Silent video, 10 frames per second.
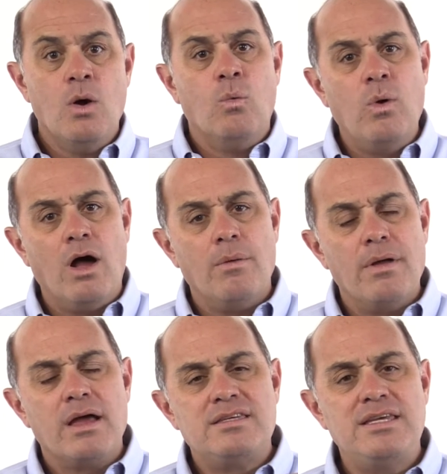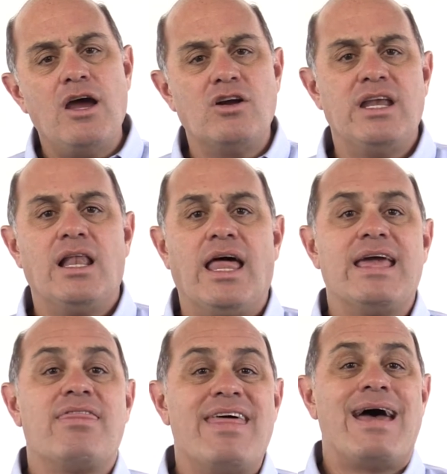Well, CR didn't
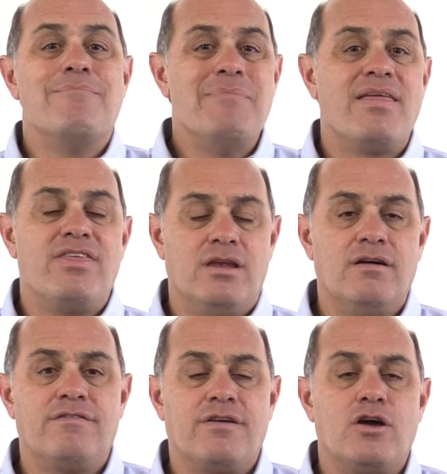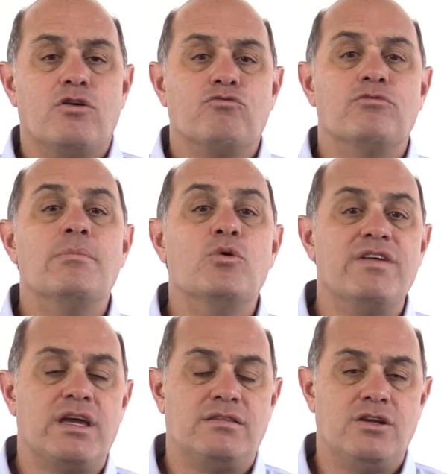like that method of
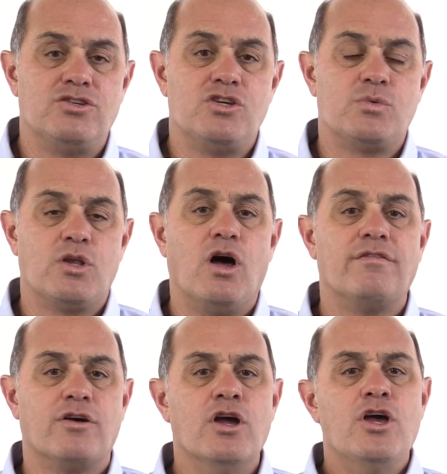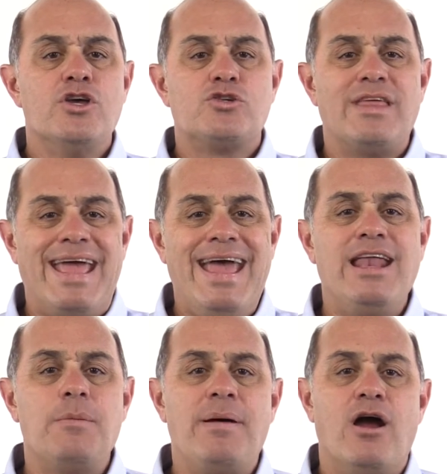removing contingencies with an offer, so they
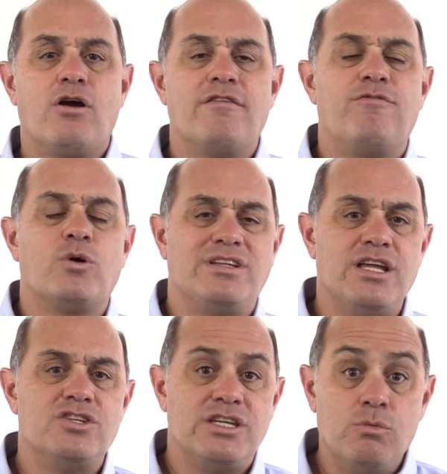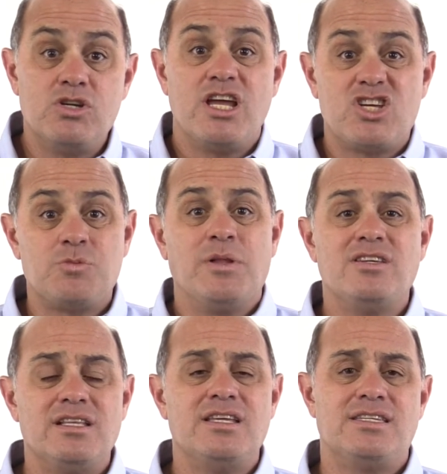added paragraph 14c, which
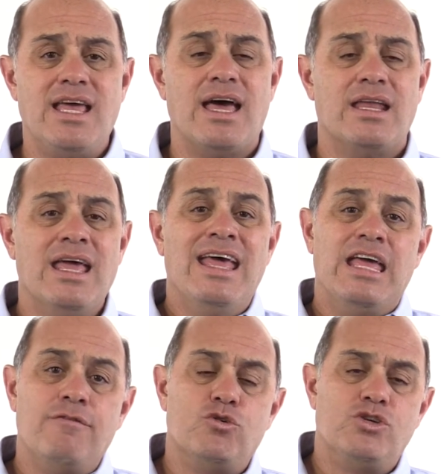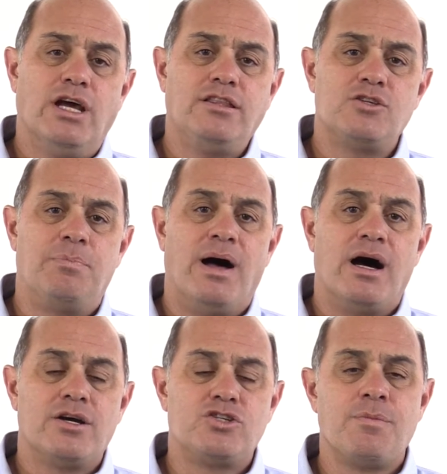explicitly said, if you check this
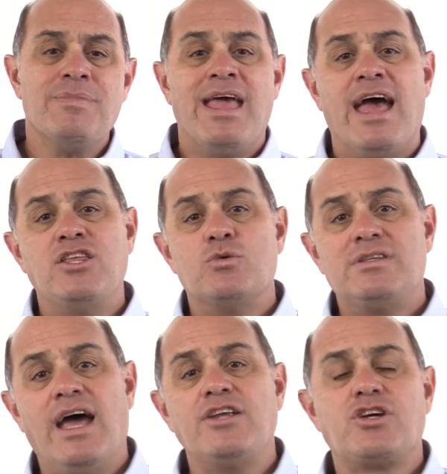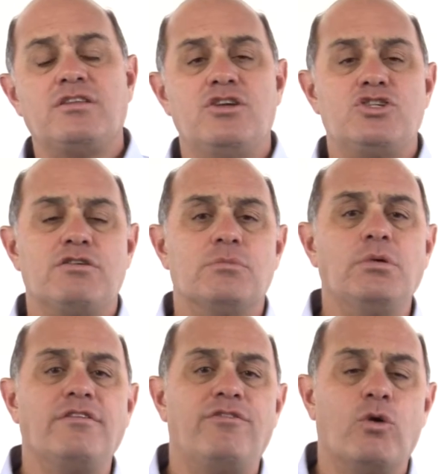box and you attach a contingency
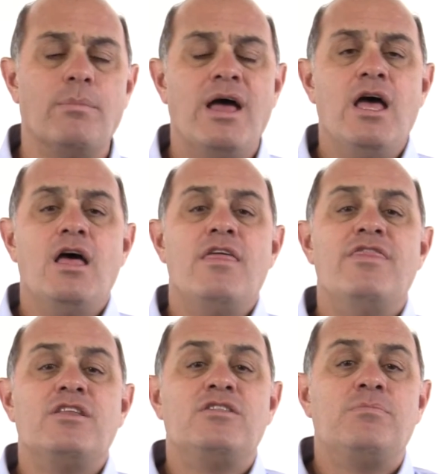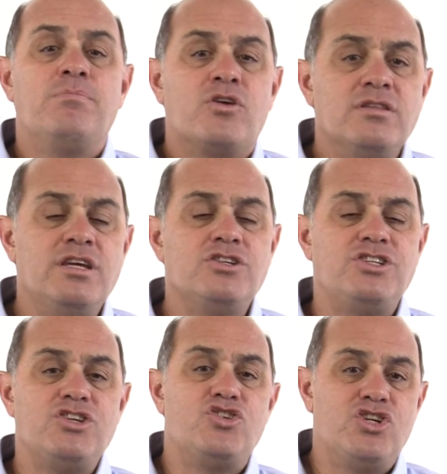removal form, the
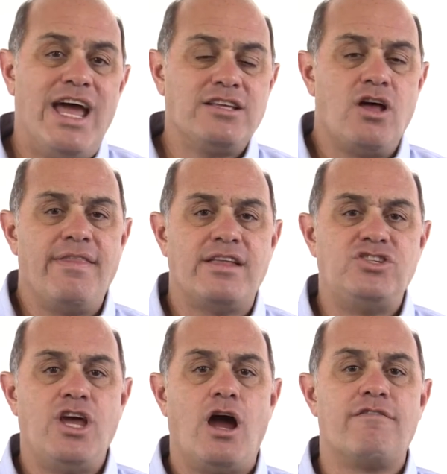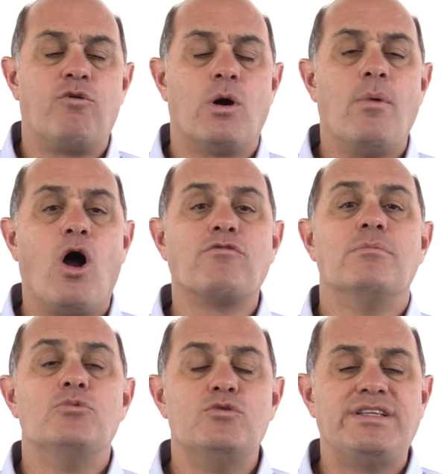contingencies checked on that CR form are
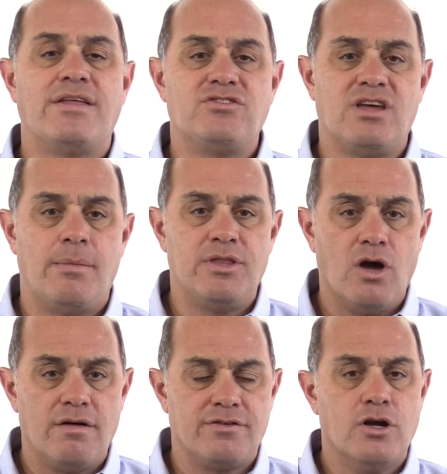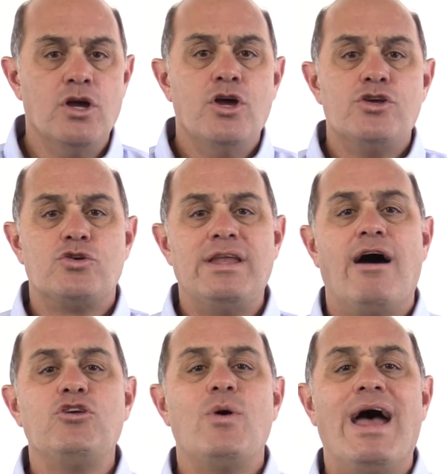removed at the time of the offer. So now
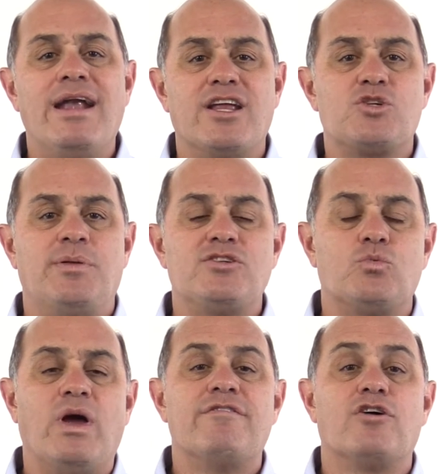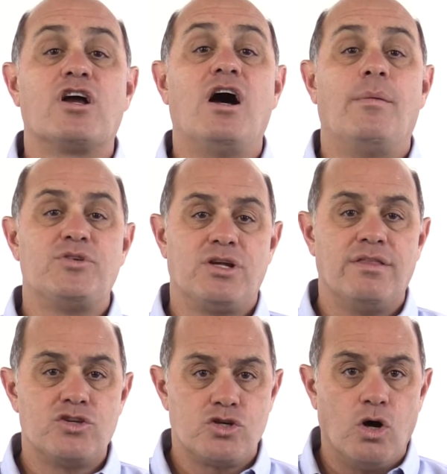you had an explicit way for accomplishing
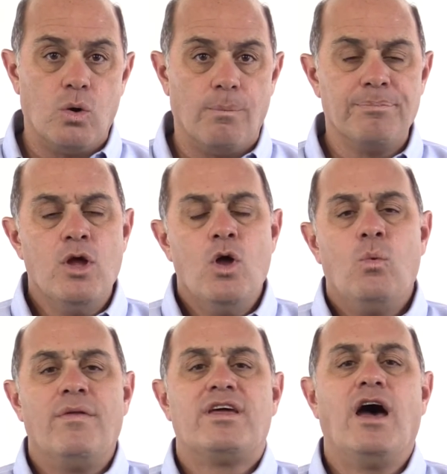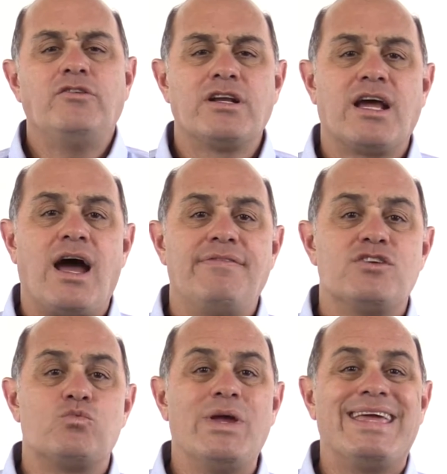this goal. Well, the contract I got
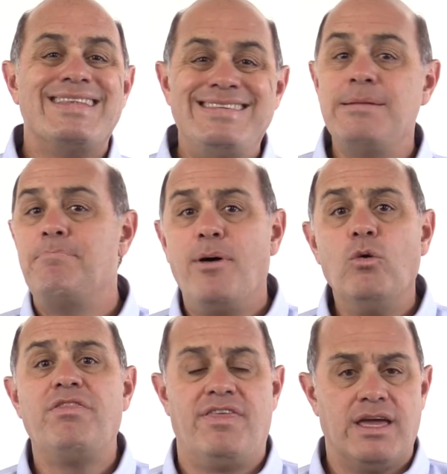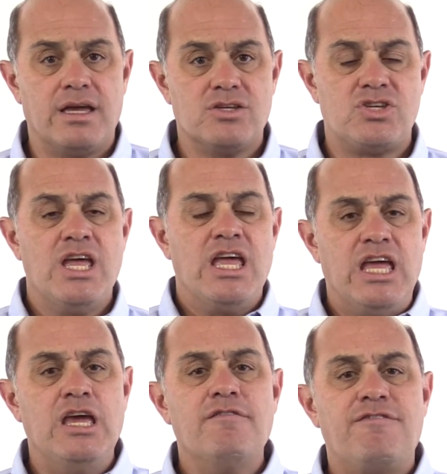this week did both things.
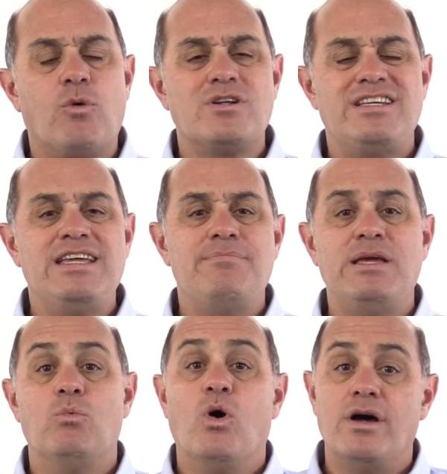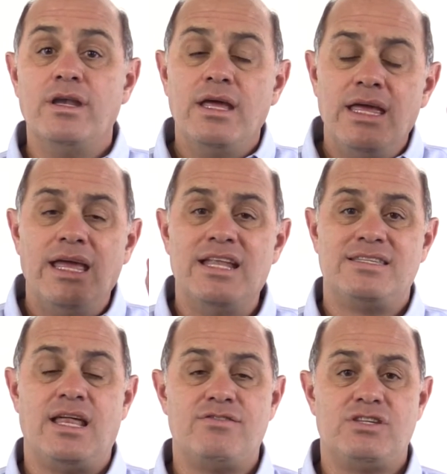In 14b1,
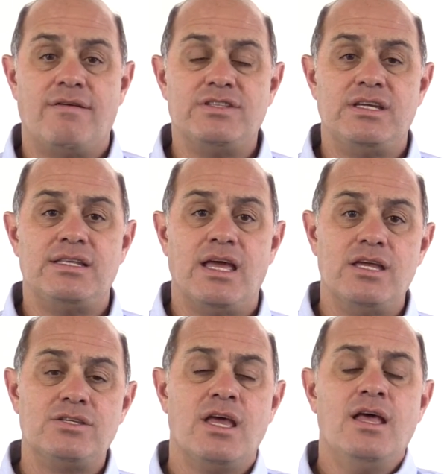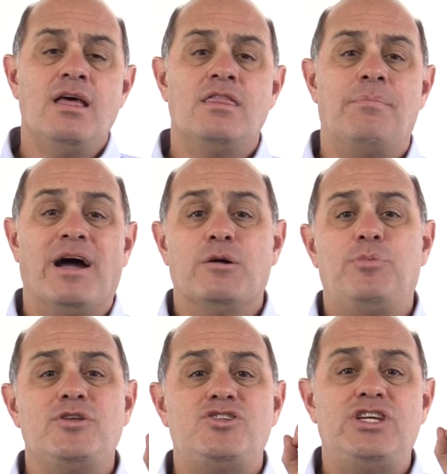instead of 17 days, the buyer
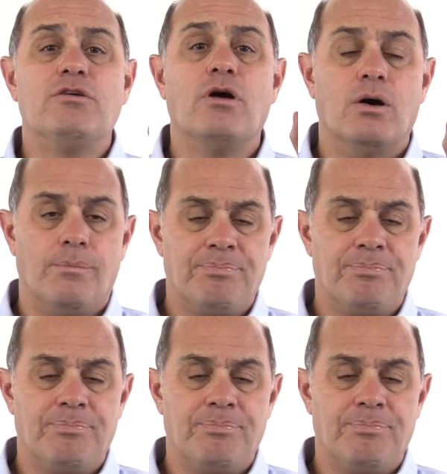put 0.